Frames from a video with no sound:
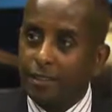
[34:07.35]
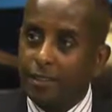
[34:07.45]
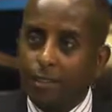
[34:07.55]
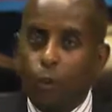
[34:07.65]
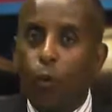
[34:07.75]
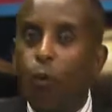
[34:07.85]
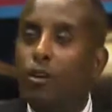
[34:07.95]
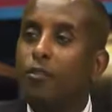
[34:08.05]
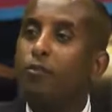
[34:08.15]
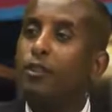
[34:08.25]
the
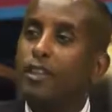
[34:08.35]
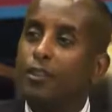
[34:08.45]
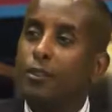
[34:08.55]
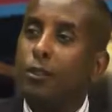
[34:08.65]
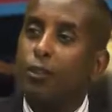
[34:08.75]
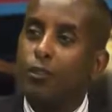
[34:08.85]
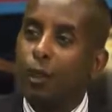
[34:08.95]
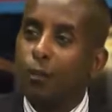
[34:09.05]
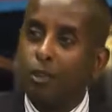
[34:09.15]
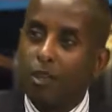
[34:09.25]
oil fields of
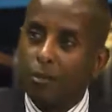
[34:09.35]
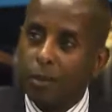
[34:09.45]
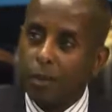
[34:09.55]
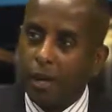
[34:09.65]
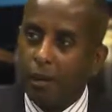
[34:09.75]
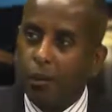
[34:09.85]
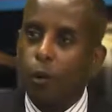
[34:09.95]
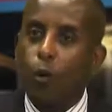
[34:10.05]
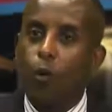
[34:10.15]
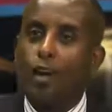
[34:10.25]
Saudi Arabia
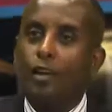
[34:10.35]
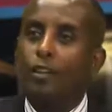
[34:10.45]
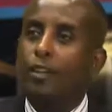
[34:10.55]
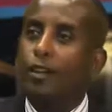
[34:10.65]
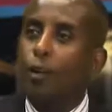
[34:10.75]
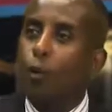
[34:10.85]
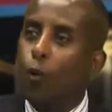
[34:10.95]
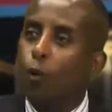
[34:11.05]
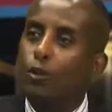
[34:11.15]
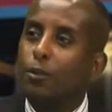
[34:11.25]
or the
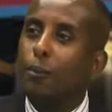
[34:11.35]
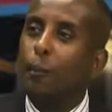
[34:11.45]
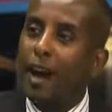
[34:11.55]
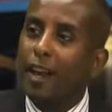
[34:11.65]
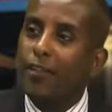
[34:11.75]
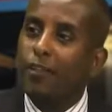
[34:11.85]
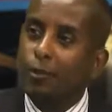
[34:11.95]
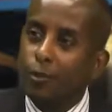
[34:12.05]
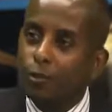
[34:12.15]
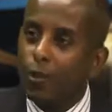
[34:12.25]
gold mines
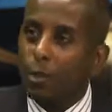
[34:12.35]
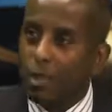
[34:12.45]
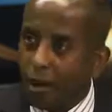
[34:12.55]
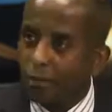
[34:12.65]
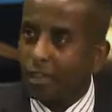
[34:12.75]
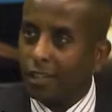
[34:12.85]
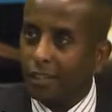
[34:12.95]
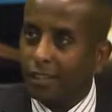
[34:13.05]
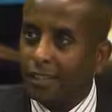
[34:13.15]
of South Africa,